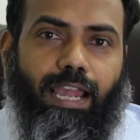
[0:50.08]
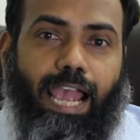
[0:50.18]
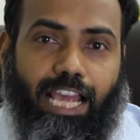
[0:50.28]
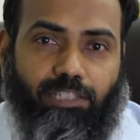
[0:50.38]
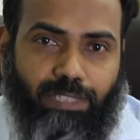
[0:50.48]

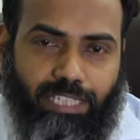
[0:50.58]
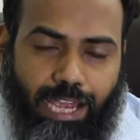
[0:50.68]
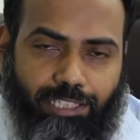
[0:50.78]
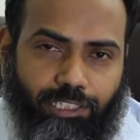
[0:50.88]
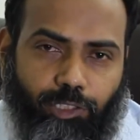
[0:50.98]
as much
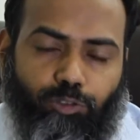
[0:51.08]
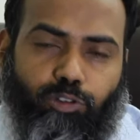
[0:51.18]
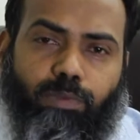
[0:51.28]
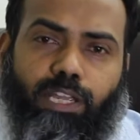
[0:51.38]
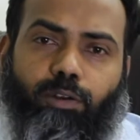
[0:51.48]
as it used to
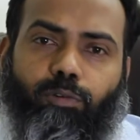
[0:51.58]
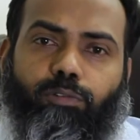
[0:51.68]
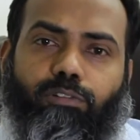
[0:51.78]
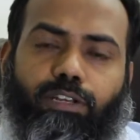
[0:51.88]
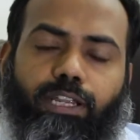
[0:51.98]
be
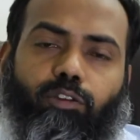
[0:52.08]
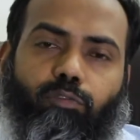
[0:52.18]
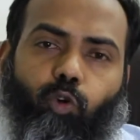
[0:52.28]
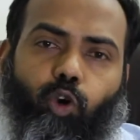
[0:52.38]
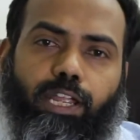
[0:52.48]
around 3 or
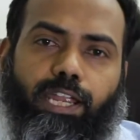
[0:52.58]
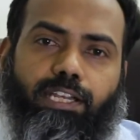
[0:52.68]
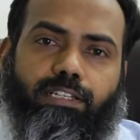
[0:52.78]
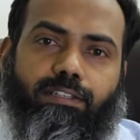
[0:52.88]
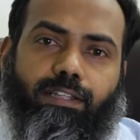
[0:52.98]
4
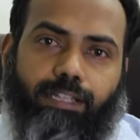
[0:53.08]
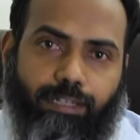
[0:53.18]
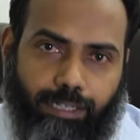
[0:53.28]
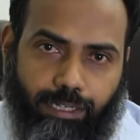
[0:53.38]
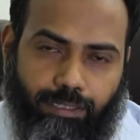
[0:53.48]
decades
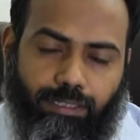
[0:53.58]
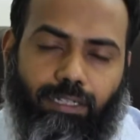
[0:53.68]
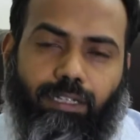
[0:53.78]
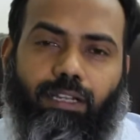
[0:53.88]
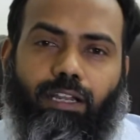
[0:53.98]
earlier.
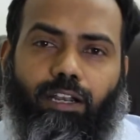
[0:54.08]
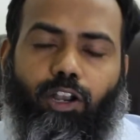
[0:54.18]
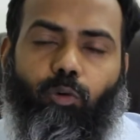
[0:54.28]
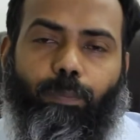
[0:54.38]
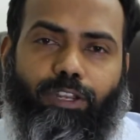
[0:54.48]

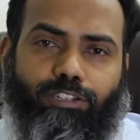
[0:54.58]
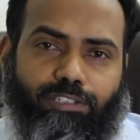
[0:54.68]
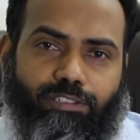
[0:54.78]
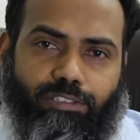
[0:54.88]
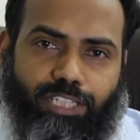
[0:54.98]
Now
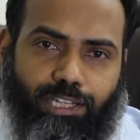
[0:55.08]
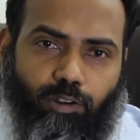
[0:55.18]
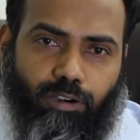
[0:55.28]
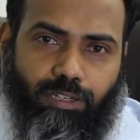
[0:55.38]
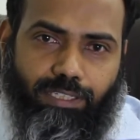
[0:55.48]
patients see
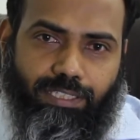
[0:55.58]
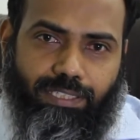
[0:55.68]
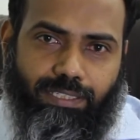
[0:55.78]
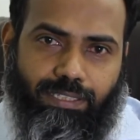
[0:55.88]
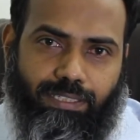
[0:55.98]

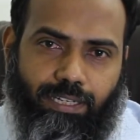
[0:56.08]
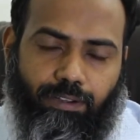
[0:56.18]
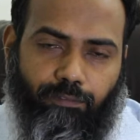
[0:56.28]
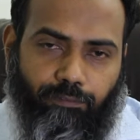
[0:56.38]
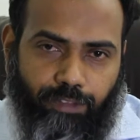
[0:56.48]
doctors
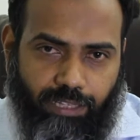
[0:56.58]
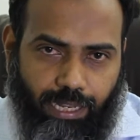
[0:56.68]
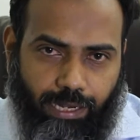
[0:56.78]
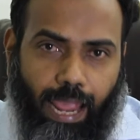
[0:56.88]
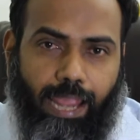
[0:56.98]
with
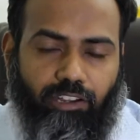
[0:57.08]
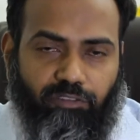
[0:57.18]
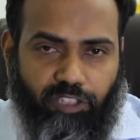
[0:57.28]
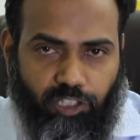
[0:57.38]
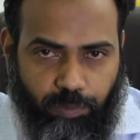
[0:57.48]
an eye of
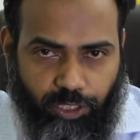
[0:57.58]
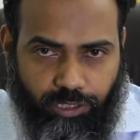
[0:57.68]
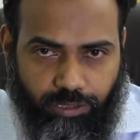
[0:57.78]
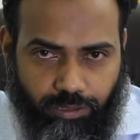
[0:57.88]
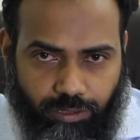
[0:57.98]

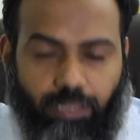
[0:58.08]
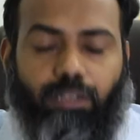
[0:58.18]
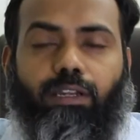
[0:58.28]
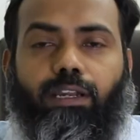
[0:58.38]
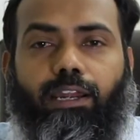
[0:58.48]
suspicion,
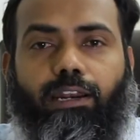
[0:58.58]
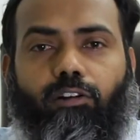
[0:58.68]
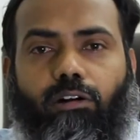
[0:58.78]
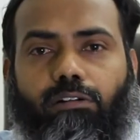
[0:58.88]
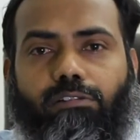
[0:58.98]
and
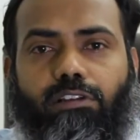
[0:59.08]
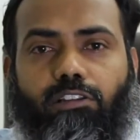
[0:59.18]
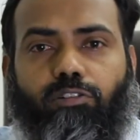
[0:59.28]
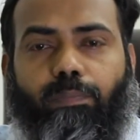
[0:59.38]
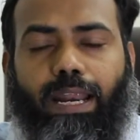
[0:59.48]
doctors
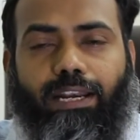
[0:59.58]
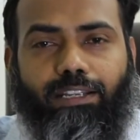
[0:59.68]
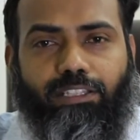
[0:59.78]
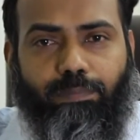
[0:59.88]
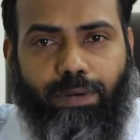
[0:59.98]
also
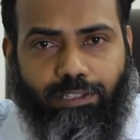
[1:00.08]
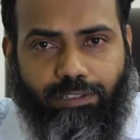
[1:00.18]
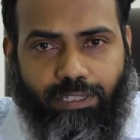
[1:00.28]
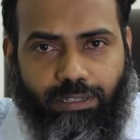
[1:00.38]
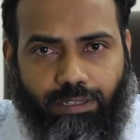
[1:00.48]
practice
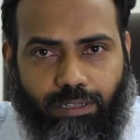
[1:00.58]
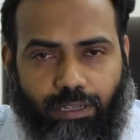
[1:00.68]
medicine